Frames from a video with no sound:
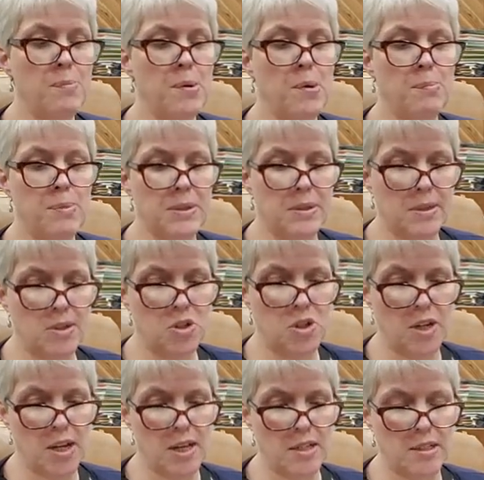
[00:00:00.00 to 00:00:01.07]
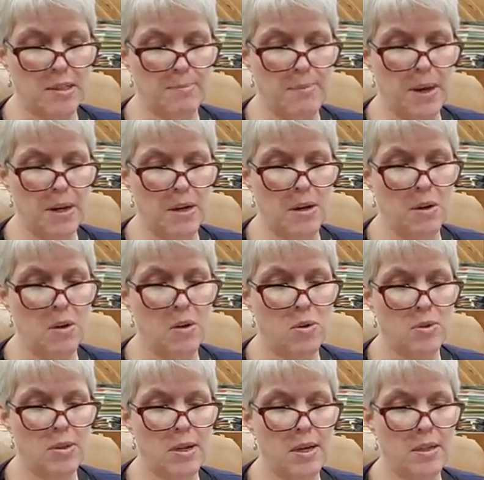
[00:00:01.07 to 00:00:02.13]
position against Mina, who
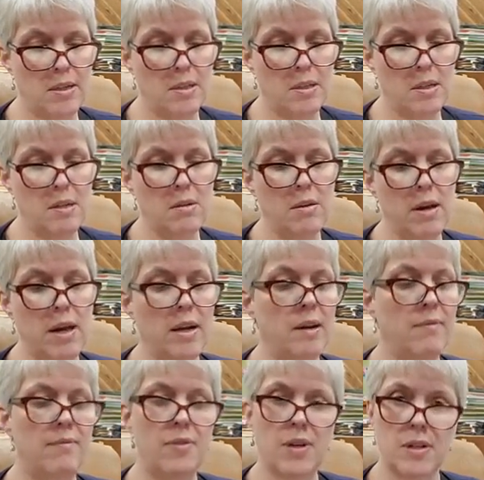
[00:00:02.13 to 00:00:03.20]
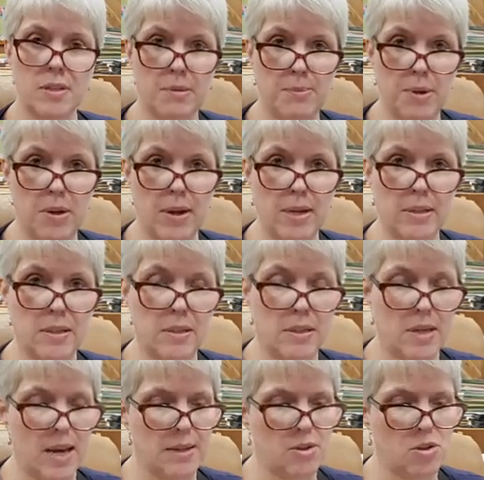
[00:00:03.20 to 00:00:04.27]
sat as still and inflexible as a
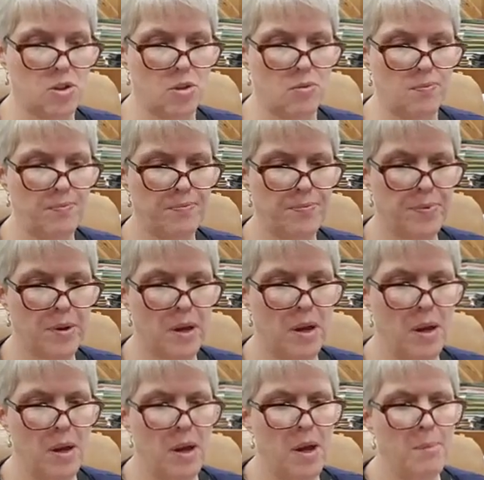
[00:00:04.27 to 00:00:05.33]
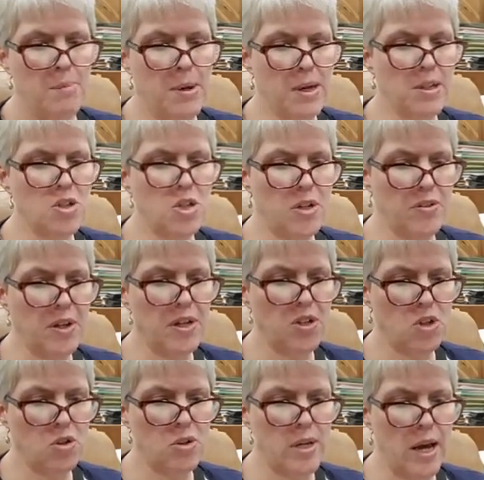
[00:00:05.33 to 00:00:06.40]
statue. Because she thinks
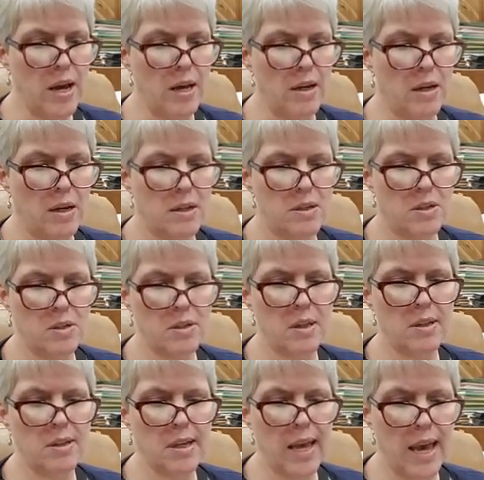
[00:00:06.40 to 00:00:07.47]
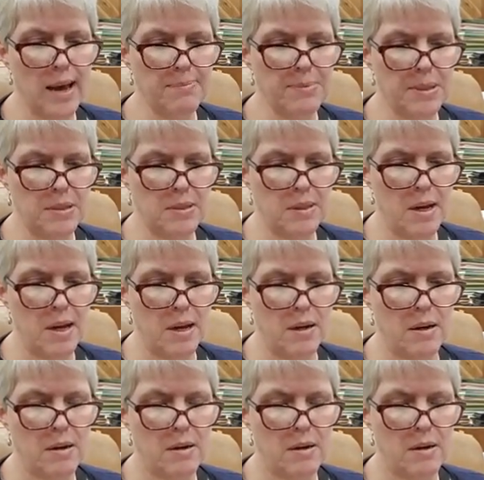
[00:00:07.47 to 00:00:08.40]
you're dead, just like the captain said.